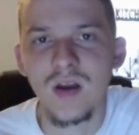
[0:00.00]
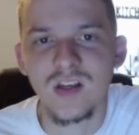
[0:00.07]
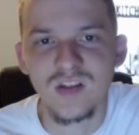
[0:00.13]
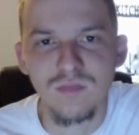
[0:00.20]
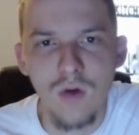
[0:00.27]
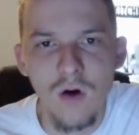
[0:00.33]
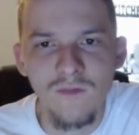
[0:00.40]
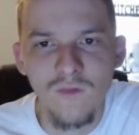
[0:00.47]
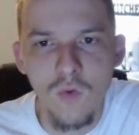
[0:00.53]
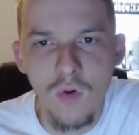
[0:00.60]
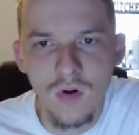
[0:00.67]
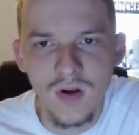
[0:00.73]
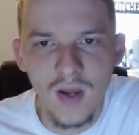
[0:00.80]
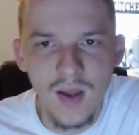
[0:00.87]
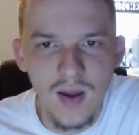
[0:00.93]
as small
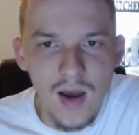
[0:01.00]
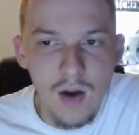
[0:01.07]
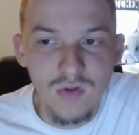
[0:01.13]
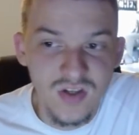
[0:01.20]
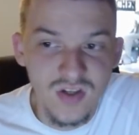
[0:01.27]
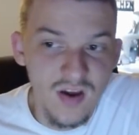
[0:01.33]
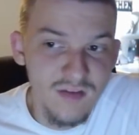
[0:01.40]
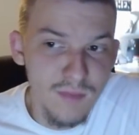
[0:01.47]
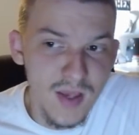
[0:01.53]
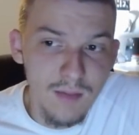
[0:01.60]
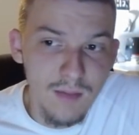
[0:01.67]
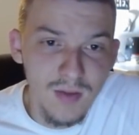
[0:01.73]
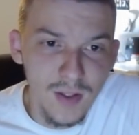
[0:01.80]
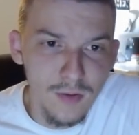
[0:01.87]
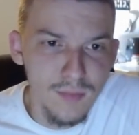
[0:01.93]
forward, uh, which does make him
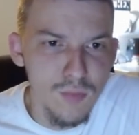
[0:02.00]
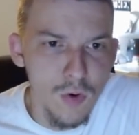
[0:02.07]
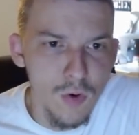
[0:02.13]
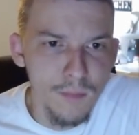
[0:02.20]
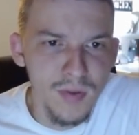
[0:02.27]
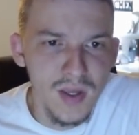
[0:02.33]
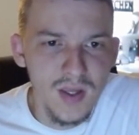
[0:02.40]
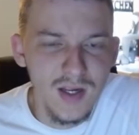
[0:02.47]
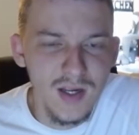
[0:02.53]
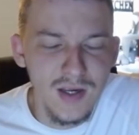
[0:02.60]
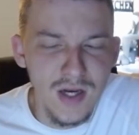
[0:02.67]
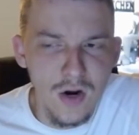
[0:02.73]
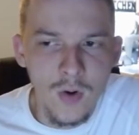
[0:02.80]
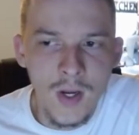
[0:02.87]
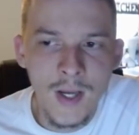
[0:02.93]
a little bit more appealing. You
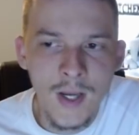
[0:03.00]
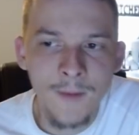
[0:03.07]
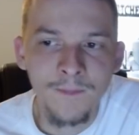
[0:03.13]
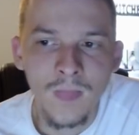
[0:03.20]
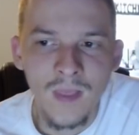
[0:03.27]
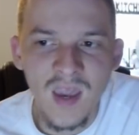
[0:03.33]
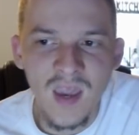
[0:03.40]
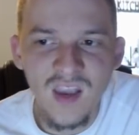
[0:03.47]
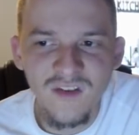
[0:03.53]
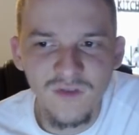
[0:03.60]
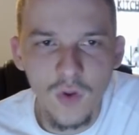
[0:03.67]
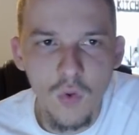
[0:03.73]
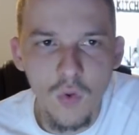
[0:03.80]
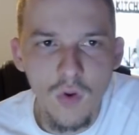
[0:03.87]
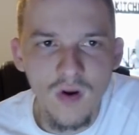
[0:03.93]
know, his
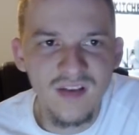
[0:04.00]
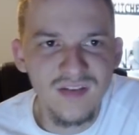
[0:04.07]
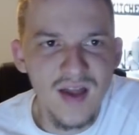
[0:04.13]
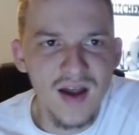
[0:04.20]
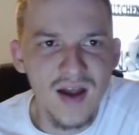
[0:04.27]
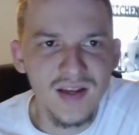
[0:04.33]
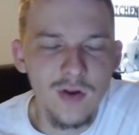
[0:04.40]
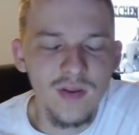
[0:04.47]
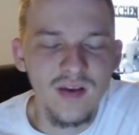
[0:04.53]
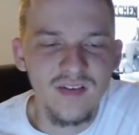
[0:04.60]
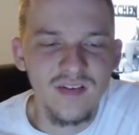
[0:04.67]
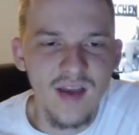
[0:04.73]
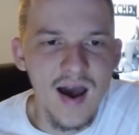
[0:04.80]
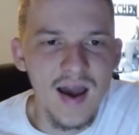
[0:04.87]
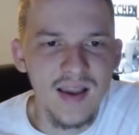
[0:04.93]
floor is not nearly as
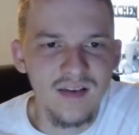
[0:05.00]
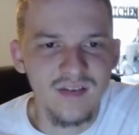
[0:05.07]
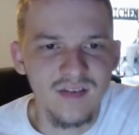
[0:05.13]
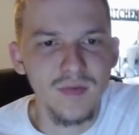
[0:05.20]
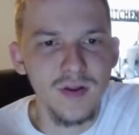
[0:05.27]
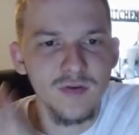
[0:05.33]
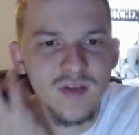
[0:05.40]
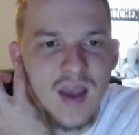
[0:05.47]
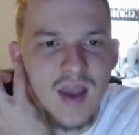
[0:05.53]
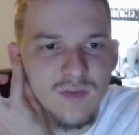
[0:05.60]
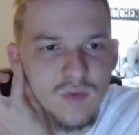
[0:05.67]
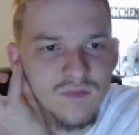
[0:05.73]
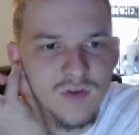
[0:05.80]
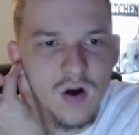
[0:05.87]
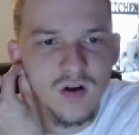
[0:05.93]
high as some of those guys
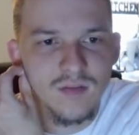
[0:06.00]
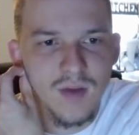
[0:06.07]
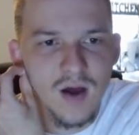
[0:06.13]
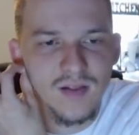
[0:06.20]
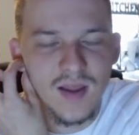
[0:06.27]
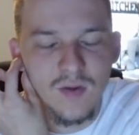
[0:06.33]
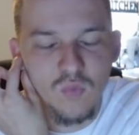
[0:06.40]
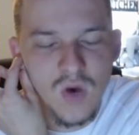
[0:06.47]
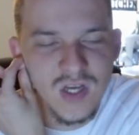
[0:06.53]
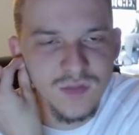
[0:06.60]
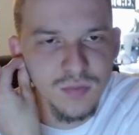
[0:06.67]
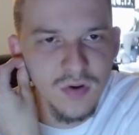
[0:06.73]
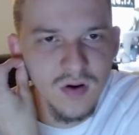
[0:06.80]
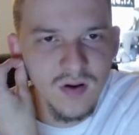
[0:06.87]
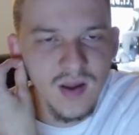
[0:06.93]
we've talked about, like
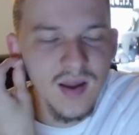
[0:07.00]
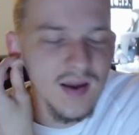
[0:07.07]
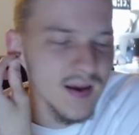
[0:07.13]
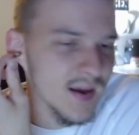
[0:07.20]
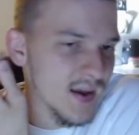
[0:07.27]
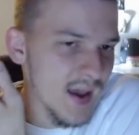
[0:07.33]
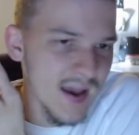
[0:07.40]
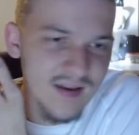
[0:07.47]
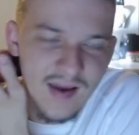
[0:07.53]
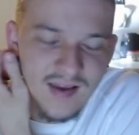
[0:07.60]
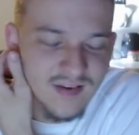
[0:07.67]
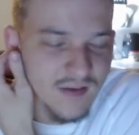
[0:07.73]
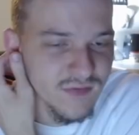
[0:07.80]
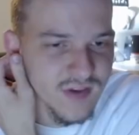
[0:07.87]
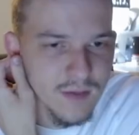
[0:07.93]
Westbrook,
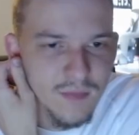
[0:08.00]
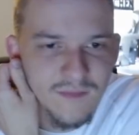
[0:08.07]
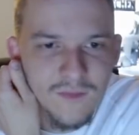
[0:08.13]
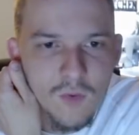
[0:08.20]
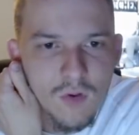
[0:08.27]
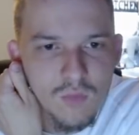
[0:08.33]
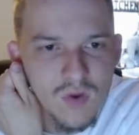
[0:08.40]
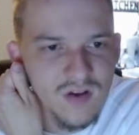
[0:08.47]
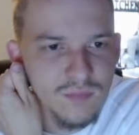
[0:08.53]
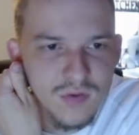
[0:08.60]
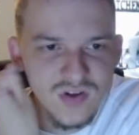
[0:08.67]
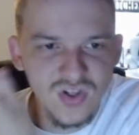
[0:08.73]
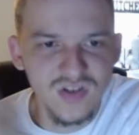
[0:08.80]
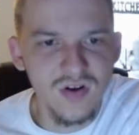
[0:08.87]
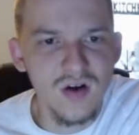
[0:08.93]
as I've said before,
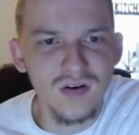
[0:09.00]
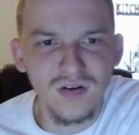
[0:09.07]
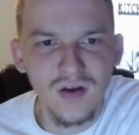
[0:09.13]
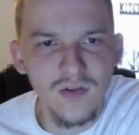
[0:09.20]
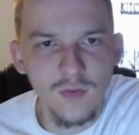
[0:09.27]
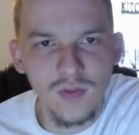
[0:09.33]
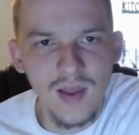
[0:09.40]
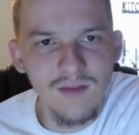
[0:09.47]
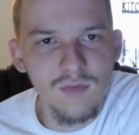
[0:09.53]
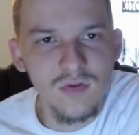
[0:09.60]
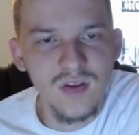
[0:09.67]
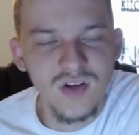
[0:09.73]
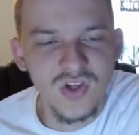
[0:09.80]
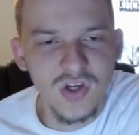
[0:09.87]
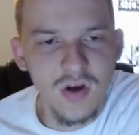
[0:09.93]
Westbrook's just on another level
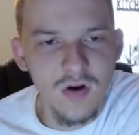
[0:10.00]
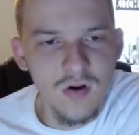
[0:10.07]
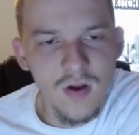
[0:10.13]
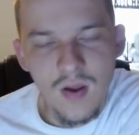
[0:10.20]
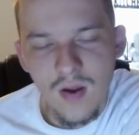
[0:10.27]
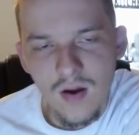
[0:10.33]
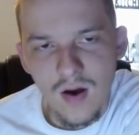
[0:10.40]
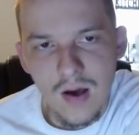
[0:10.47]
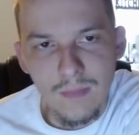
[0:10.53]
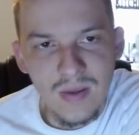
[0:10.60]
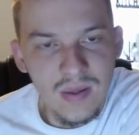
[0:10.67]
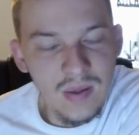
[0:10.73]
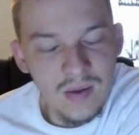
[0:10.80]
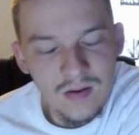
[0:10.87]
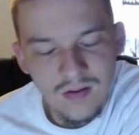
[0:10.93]
this year. Um,
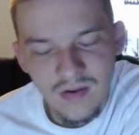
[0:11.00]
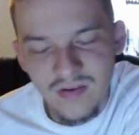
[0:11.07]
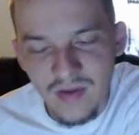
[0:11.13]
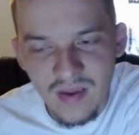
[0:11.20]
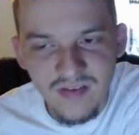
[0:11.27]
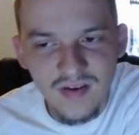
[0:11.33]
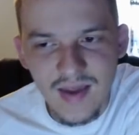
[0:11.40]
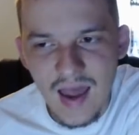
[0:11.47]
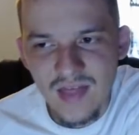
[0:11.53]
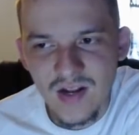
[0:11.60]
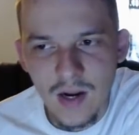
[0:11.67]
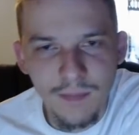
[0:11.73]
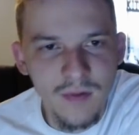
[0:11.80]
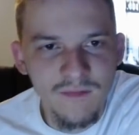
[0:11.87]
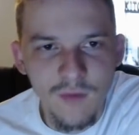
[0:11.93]
he he's a guy that
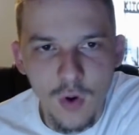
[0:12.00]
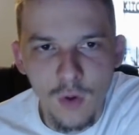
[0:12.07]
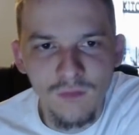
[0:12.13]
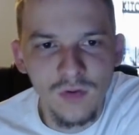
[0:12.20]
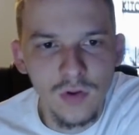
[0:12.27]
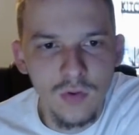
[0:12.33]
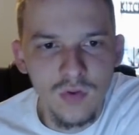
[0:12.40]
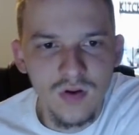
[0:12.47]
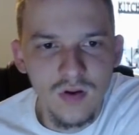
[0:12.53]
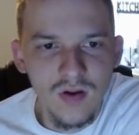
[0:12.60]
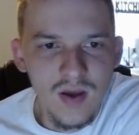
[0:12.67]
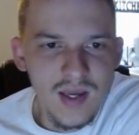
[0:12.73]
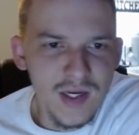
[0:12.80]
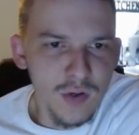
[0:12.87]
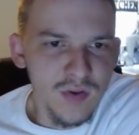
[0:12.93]
I prefer over Luka.
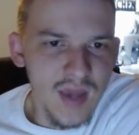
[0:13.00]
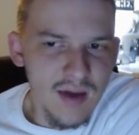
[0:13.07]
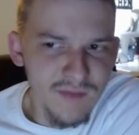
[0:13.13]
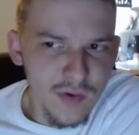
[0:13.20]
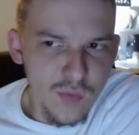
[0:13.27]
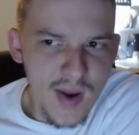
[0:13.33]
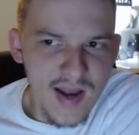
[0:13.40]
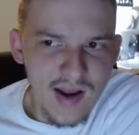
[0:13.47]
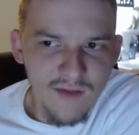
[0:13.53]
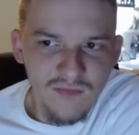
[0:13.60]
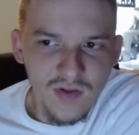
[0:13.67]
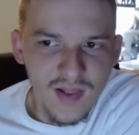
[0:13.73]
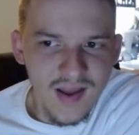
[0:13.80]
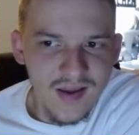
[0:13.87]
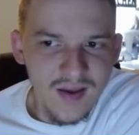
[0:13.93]
You know, Kevin Durant I
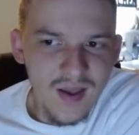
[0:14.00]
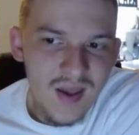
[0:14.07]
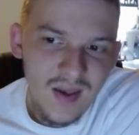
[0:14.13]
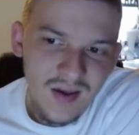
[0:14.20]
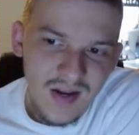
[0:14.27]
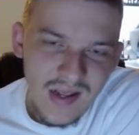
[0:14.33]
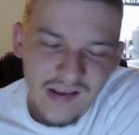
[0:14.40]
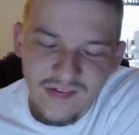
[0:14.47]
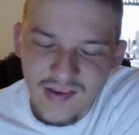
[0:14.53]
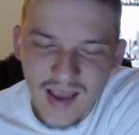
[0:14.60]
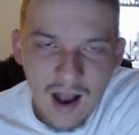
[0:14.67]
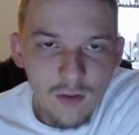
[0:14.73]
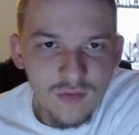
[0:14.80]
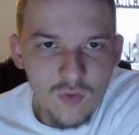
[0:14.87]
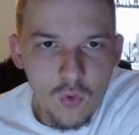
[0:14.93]
feel like could easily
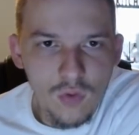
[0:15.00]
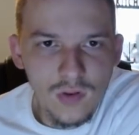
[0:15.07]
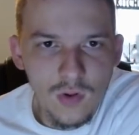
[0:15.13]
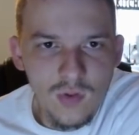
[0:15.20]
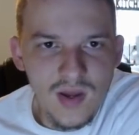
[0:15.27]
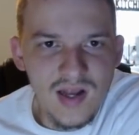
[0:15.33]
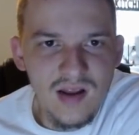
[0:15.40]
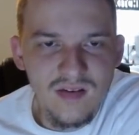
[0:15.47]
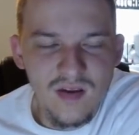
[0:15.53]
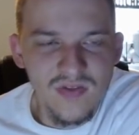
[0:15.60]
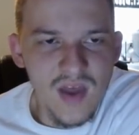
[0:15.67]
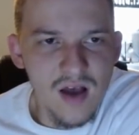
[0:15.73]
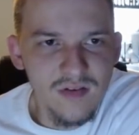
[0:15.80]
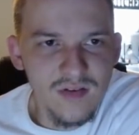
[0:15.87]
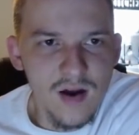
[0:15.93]
outscore Luka, and he's a
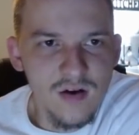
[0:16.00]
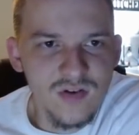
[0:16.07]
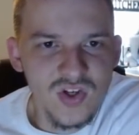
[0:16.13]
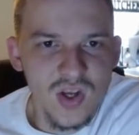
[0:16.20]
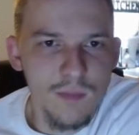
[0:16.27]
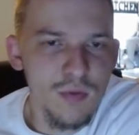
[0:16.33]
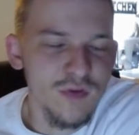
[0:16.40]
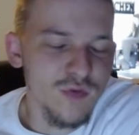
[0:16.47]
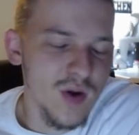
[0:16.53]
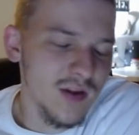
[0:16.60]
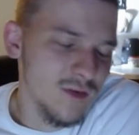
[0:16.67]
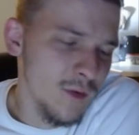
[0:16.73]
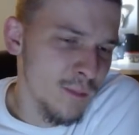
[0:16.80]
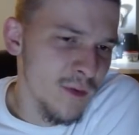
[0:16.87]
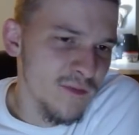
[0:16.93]
thousand dollars cheaper. So I
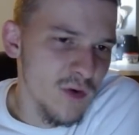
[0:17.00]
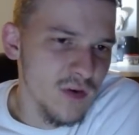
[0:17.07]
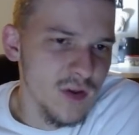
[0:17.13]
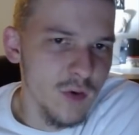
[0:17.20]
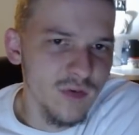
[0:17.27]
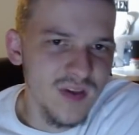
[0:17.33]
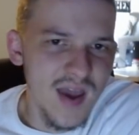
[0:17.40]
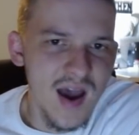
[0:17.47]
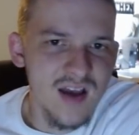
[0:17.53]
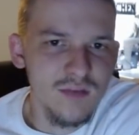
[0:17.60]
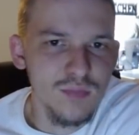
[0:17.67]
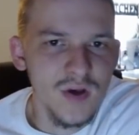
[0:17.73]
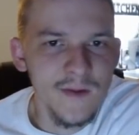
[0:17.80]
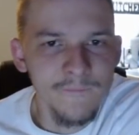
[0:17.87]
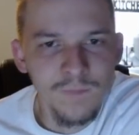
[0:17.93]
do prefer those guys,
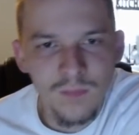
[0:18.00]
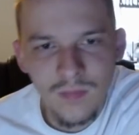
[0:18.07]
but